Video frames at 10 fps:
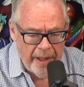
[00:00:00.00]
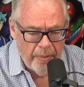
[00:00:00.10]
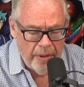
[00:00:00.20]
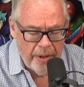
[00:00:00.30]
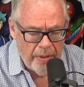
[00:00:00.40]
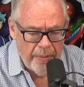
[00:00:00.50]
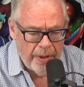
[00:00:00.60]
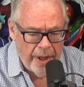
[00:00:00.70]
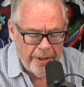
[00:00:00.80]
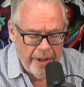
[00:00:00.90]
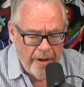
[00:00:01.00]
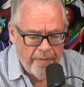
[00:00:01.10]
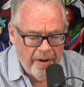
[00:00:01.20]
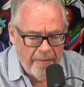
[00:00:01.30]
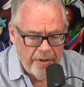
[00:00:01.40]
that it only went on the air
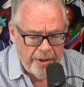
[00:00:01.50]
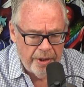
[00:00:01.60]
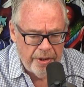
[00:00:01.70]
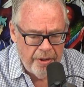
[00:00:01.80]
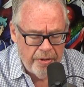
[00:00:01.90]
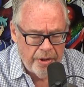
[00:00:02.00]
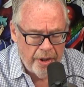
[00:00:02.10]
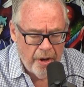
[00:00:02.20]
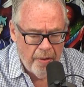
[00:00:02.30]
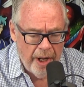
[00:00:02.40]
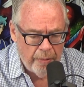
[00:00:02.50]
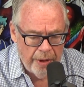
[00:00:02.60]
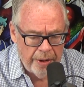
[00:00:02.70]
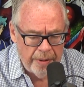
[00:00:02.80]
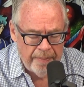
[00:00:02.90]
5 or 6 years ago, and
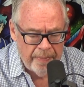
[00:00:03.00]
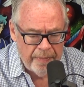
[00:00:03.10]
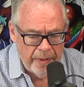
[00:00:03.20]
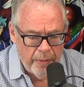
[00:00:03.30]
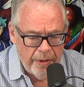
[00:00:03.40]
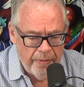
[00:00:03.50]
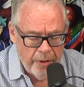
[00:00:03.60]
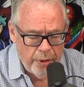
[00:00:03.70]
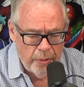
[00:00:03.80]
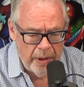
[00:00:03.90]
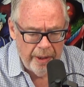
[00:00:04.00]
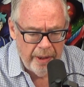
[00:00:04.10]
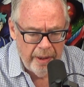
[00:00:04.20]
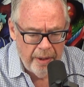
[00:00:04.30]
with virtually